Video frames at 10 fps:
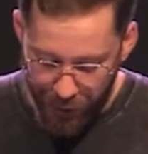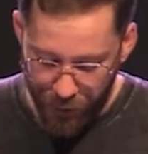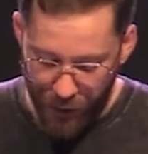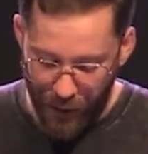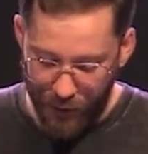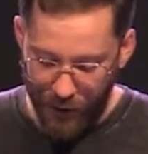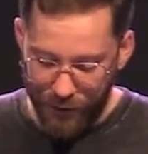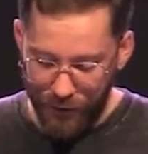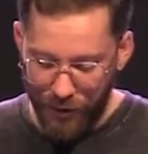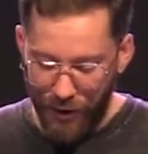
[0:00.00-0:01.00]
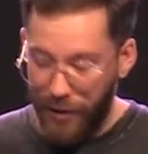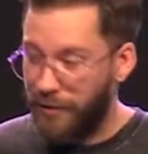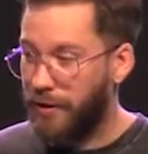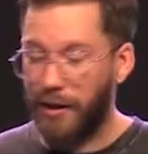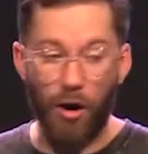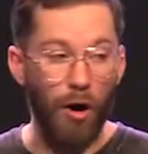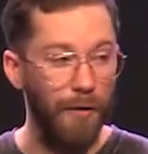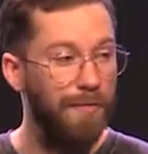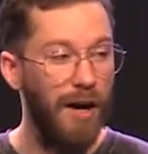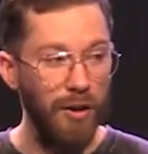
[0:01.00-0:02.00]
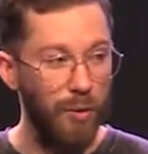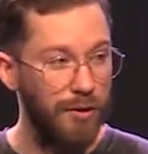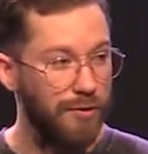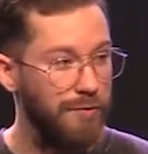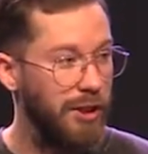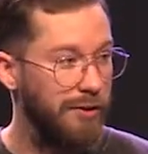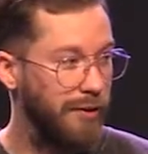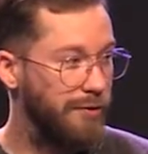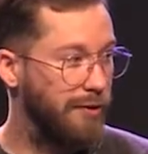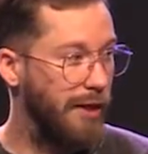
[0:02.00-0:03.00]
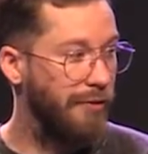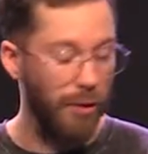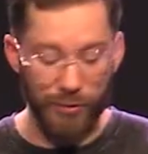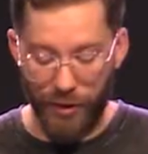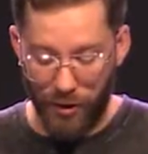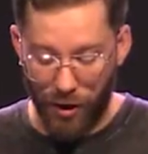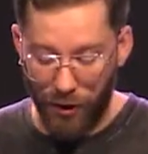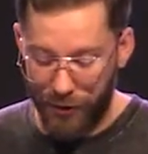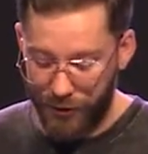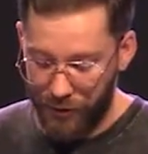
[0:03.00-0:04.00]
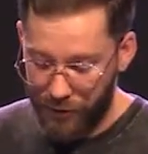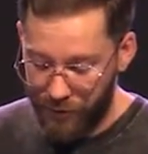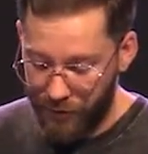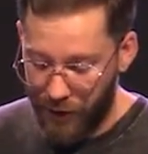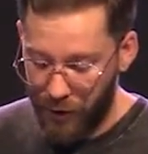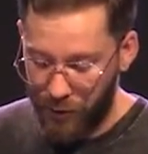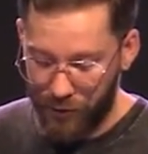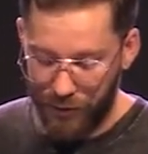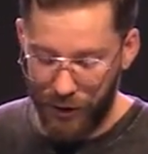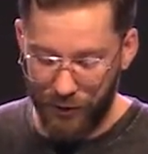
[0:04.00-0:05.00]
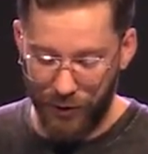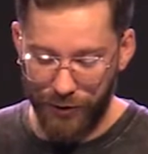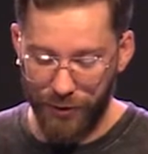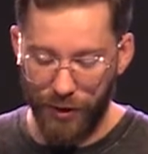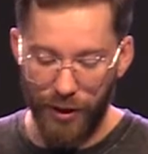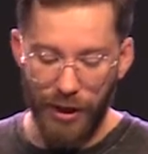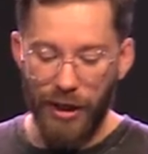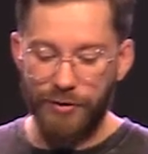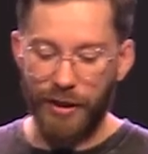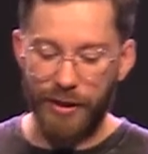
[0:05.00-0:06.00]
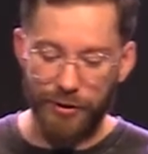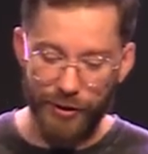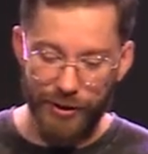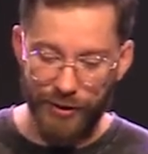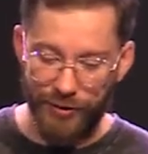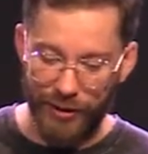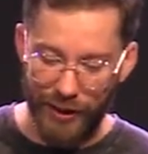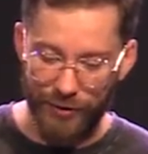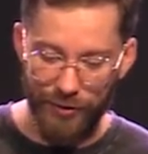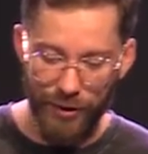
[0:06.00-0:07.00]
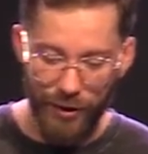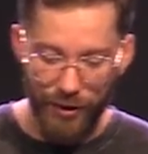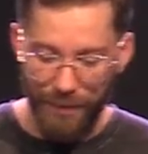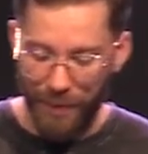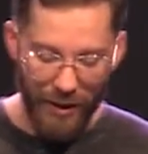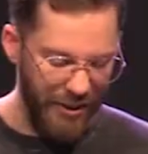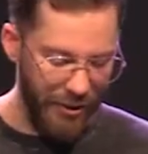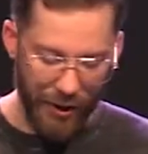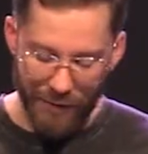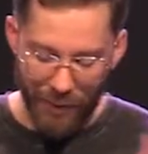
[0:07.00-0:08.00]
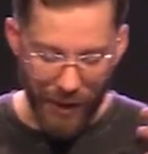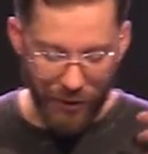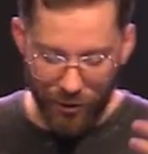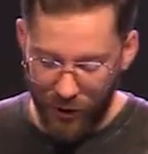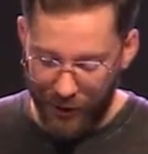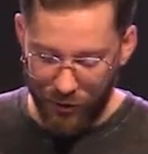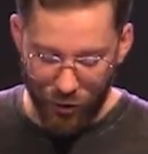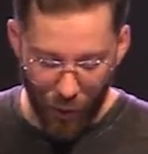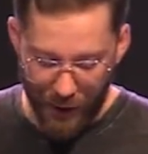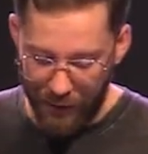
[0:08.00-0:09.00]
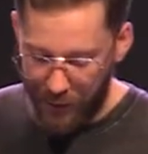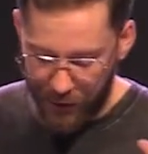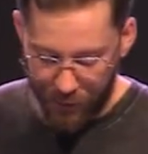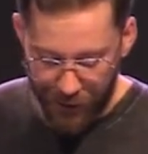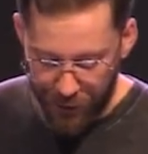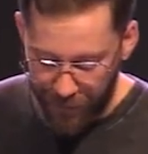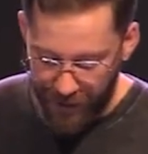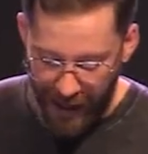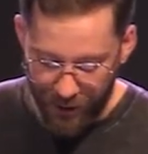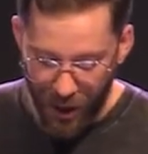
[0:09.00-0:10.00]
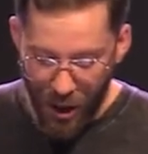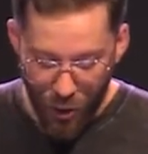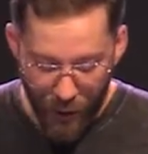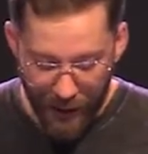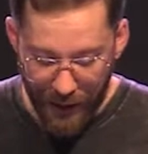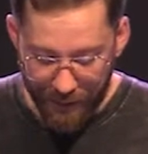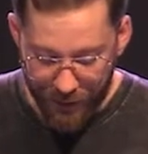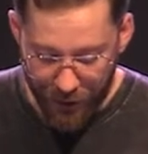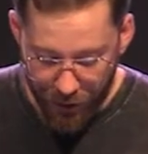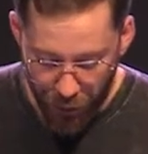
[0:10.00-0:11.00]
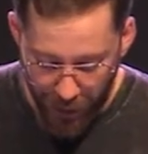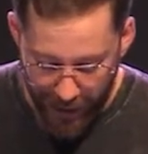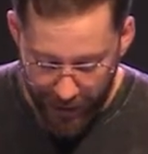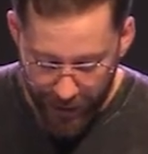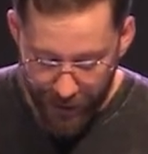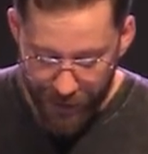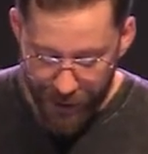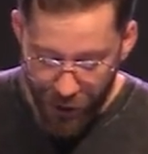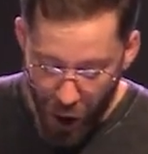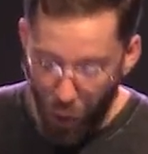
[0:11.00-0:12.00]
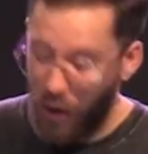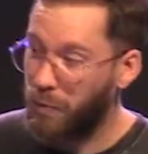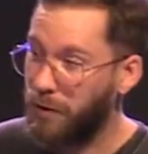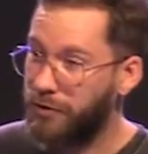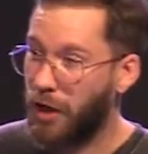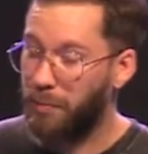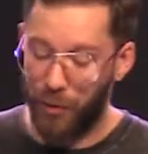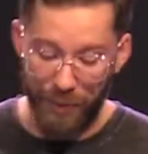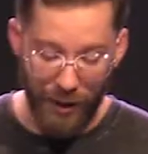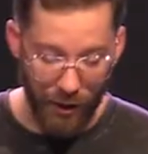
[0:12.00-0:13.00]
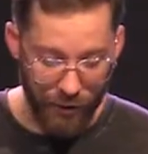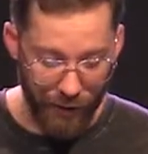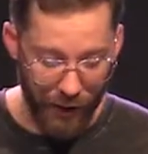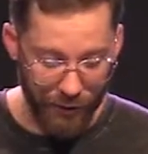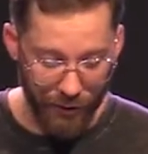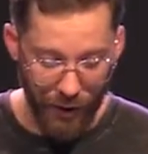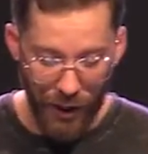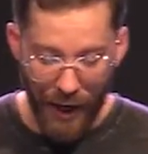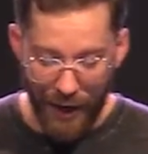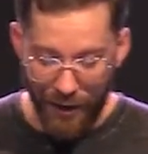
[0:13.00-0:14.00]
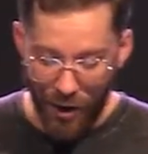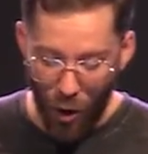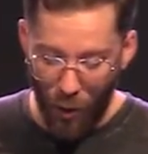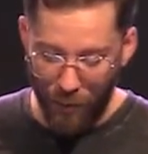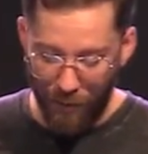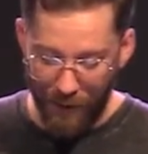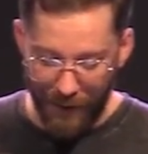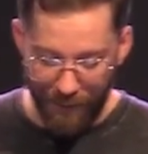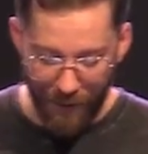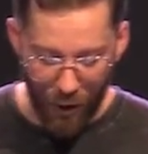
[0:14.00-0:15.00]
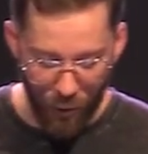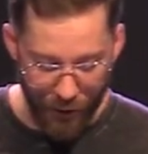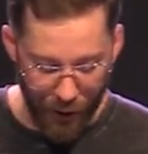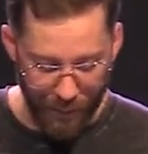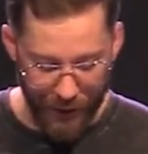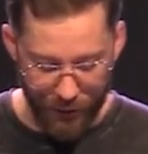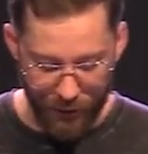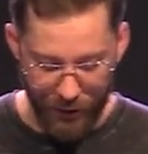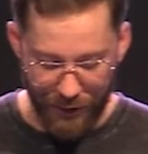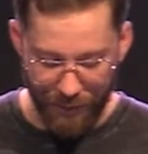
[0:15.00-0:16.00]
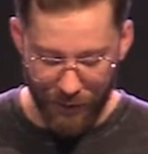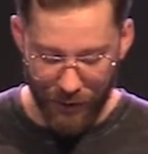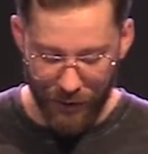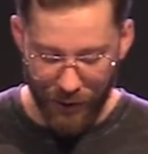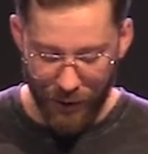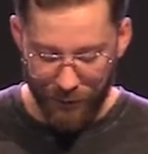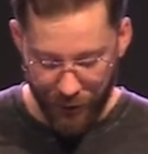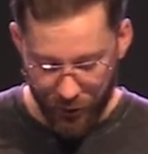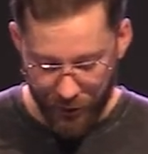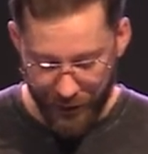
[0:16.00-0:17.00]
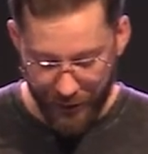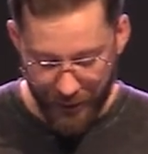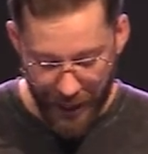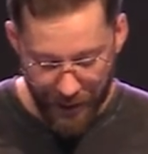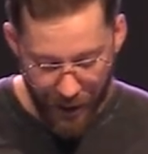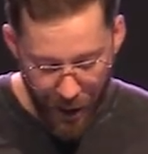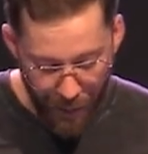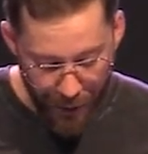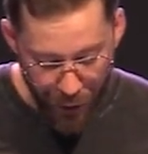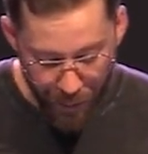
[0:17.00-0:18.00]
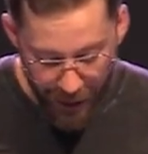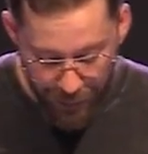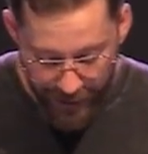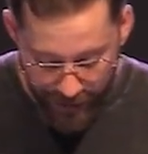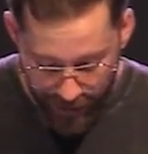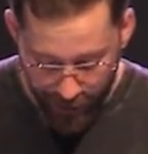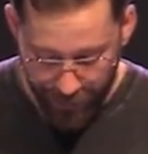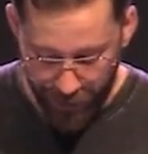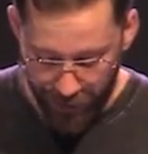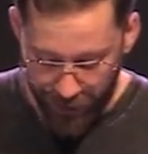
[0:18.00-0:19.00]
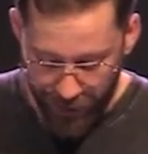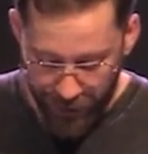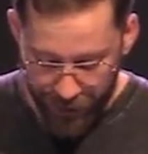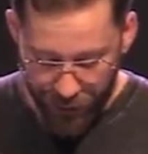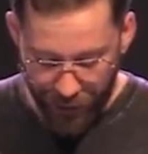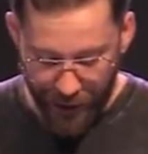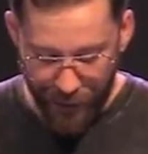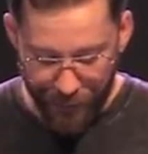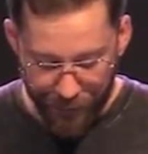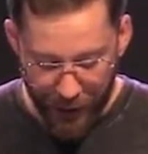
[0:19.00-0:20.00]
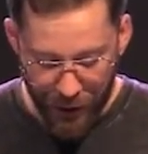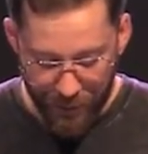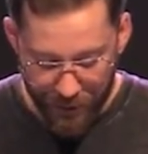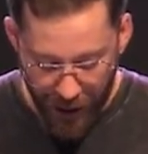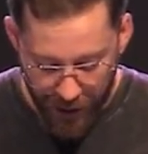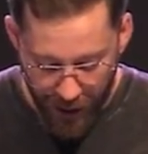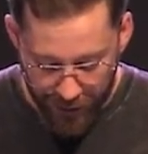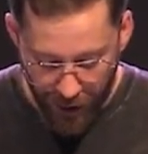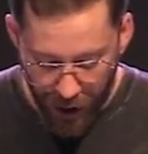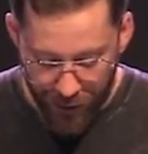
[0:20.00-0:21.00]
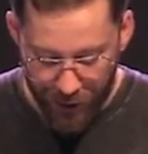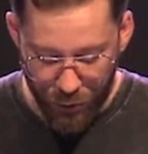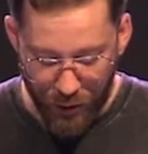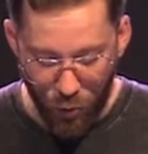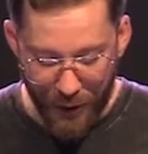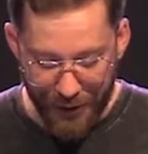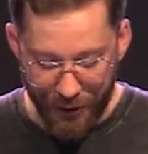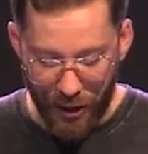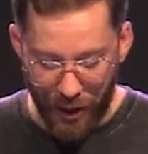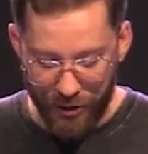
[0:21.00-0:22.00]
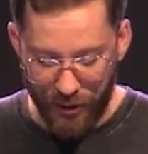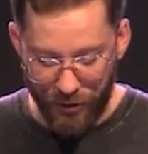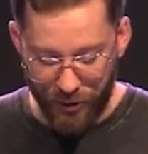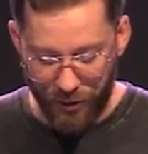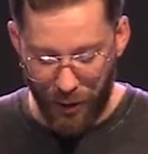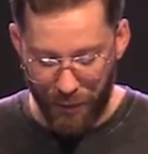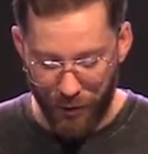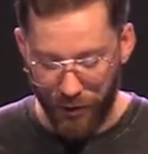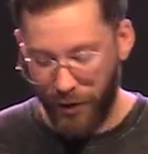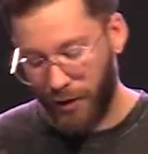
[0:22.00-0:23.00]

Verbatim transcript: those around us that are followers of Jesus and those that aren't followers of Jesus. Second Corinthians 6. These aren't even going to be on the screen. There's so many of them. I'm going to read through them fast. We live in such a way that no one will stumble because of us, and no one will find fault with our ministry. 1 Corinthians 8. But you must be careful so that your freedom does not cause others with a weaker conscience to stumble